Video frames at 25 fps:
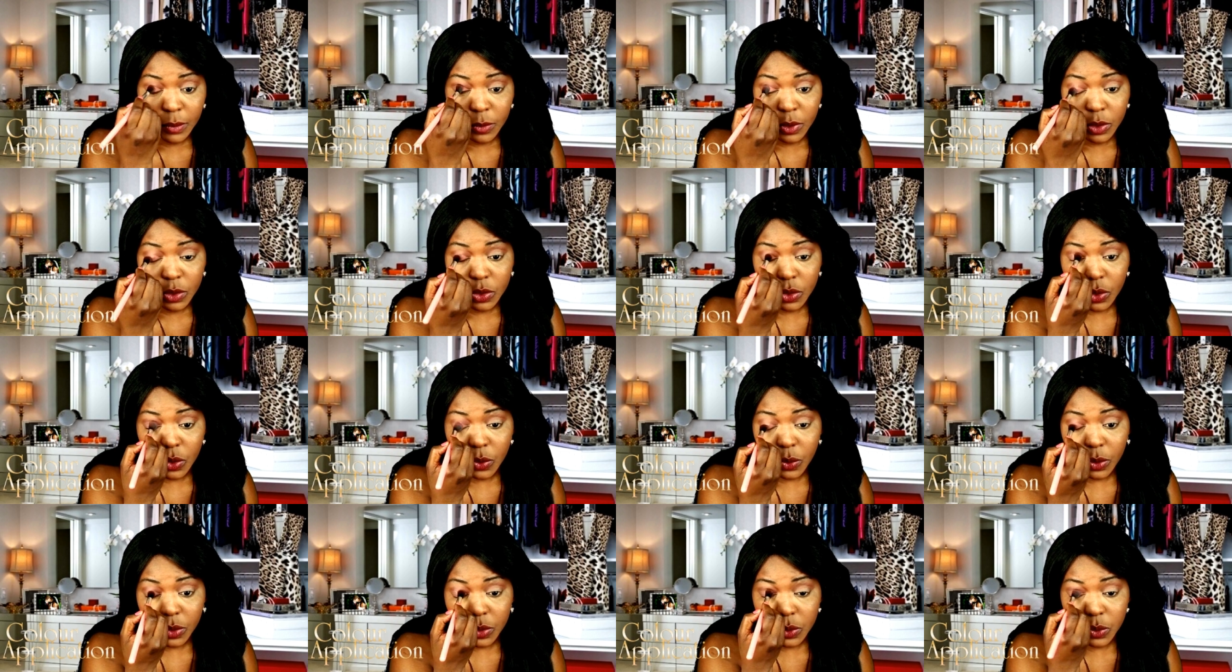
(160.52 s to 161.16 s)
so
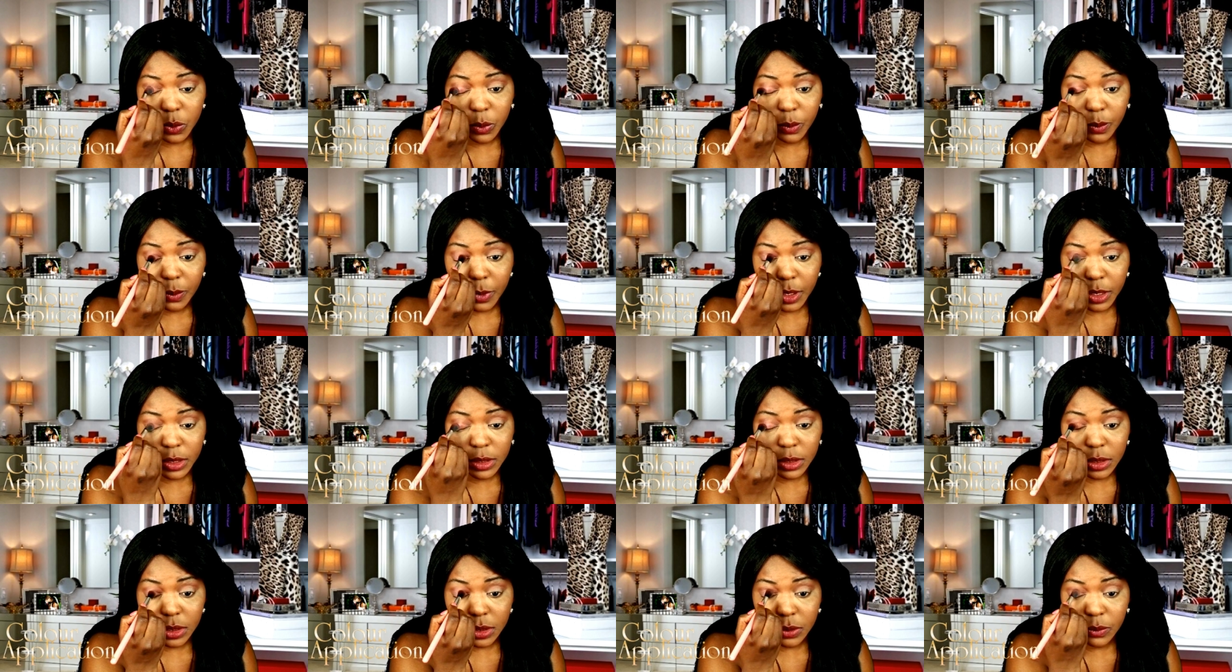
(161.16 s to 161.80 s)
you want to
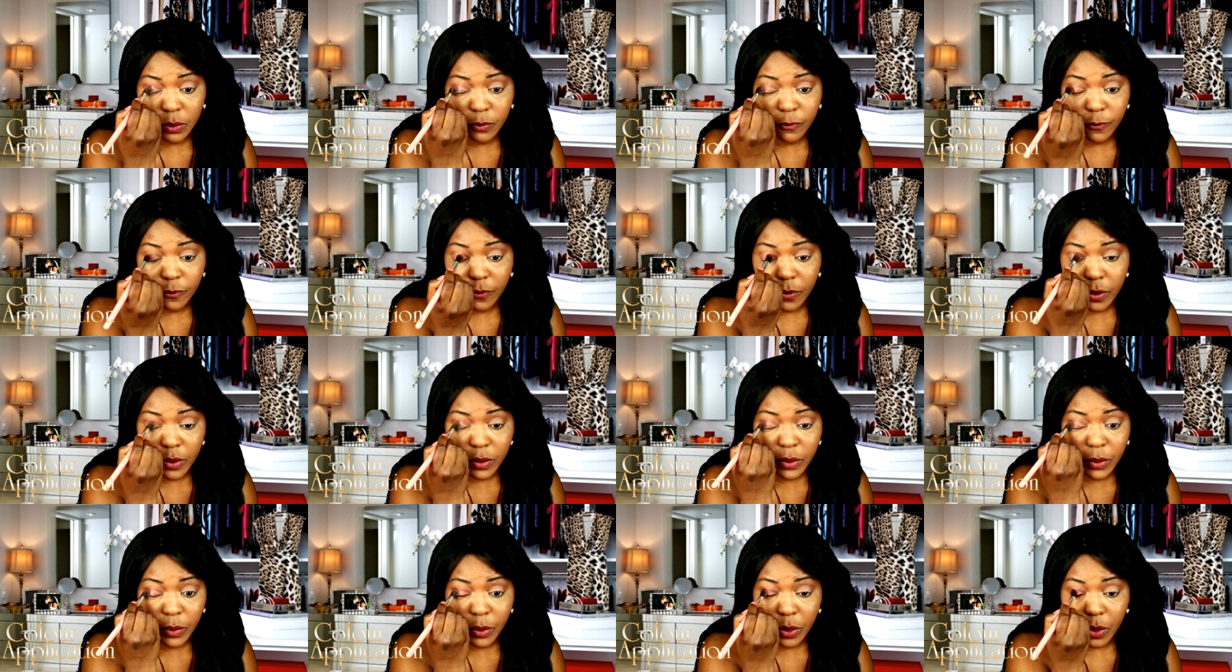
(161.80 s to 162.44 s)
mix it
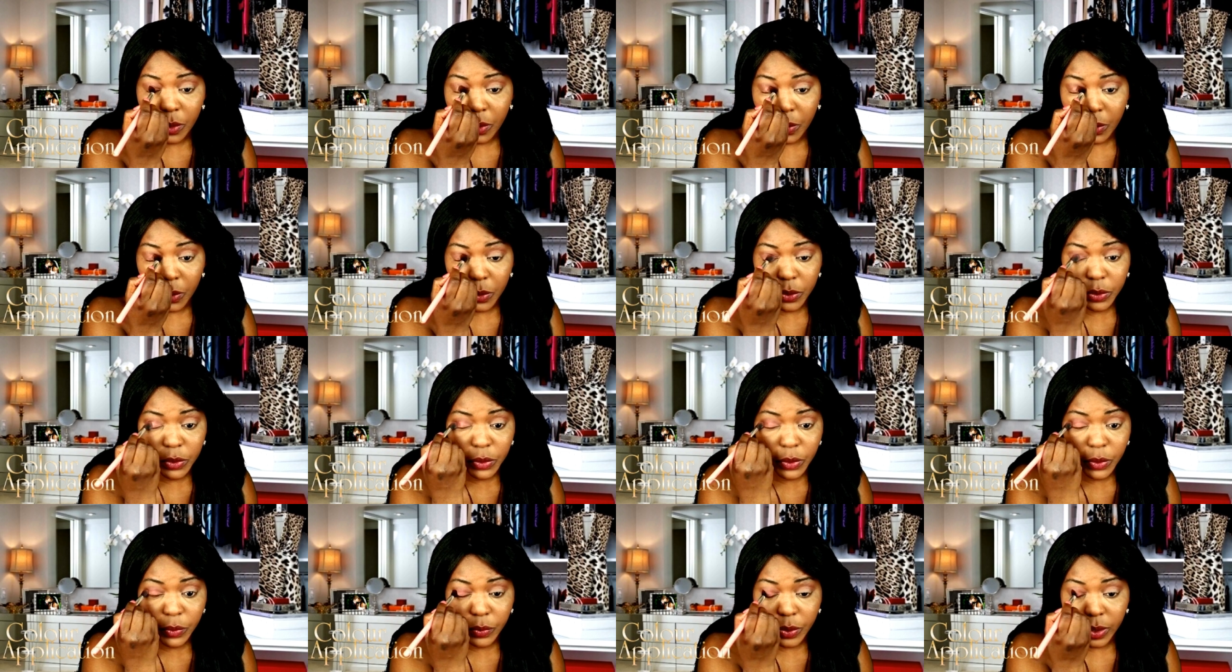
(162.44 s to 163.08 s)
very well on
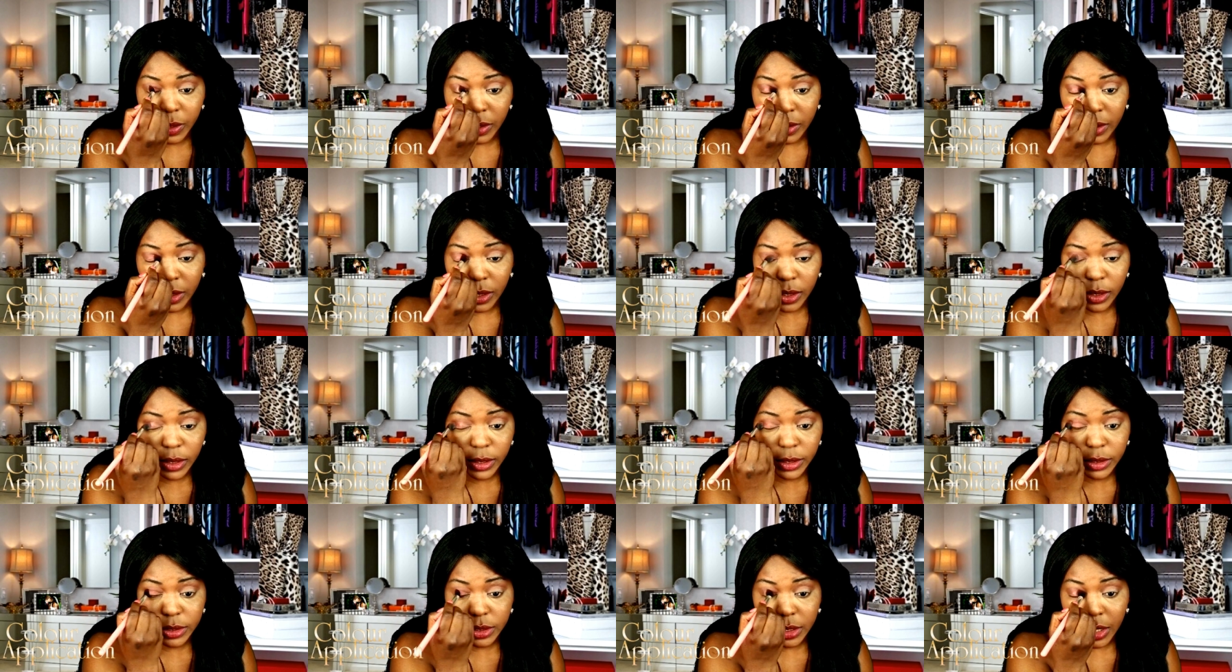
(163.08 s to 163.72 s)
your
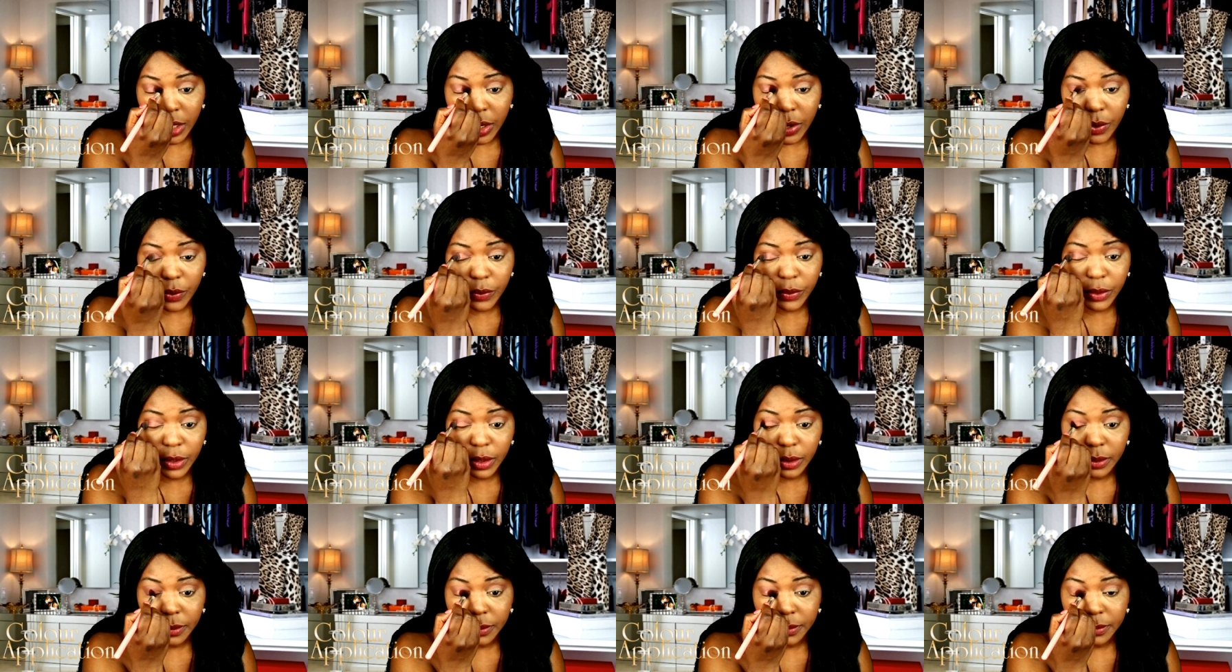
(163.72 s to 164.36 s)
lid area